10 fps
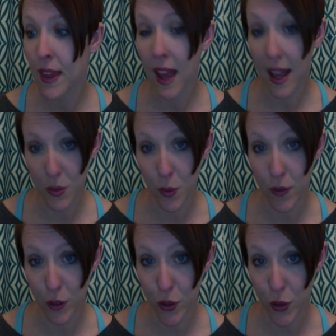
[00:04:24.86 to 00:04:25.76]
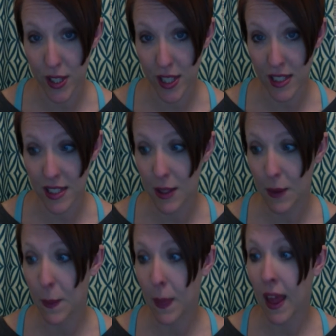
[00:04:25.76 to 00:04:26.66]
as one of your choices,
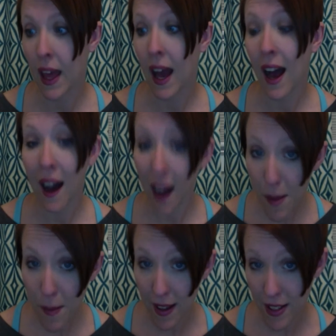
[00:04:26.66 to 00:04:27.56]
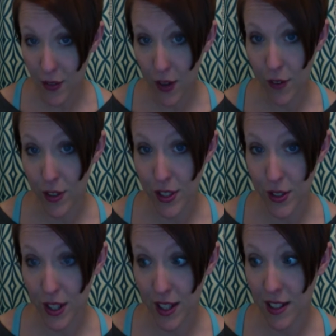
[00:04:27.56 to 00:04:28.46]
iPads for every
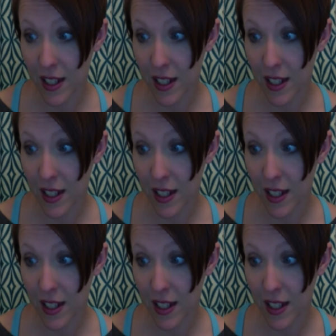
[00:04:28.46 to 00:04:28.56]
student,